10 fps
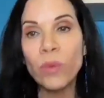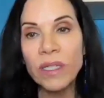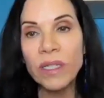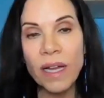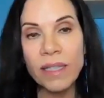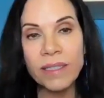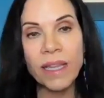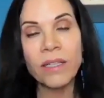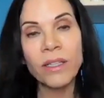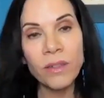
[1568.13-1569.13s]
don't realize
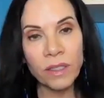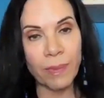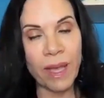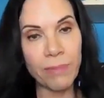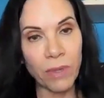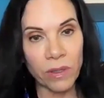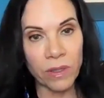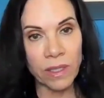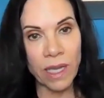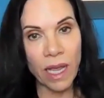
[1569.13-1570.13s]
that
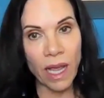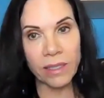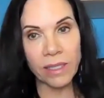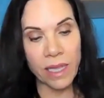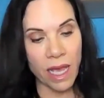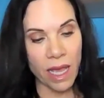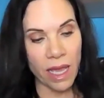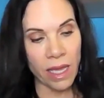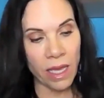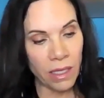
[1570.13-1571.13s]
newspapers, as
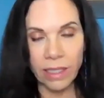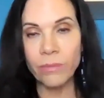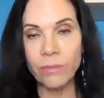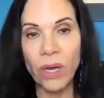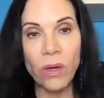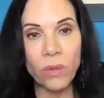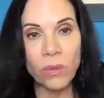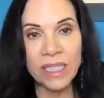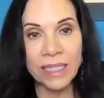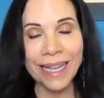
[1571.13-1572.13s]
they
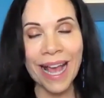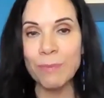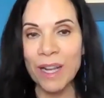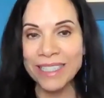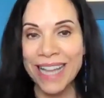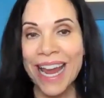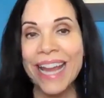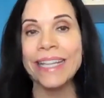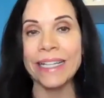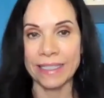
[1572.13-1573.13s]
decompose, can
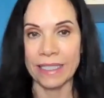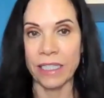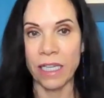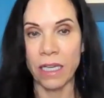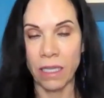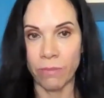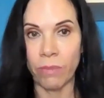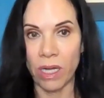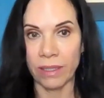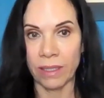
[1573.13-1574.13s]
spontaneously
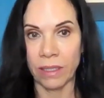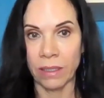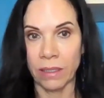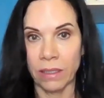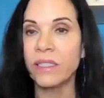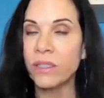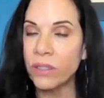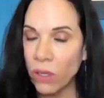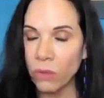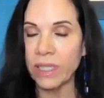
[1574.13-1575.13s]
combust.
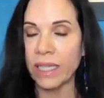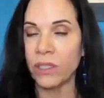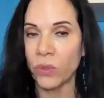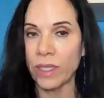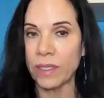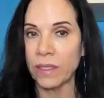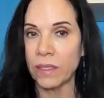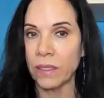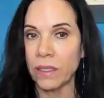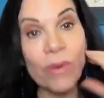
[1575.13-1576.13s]
It's so dangerous.
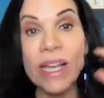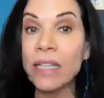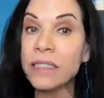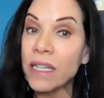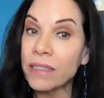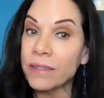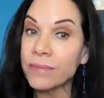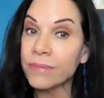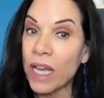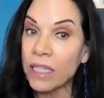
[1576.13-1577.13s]
But we got it done.
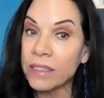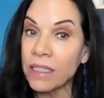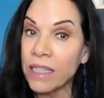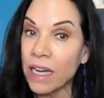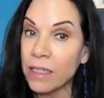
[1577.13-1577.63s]
We got it done,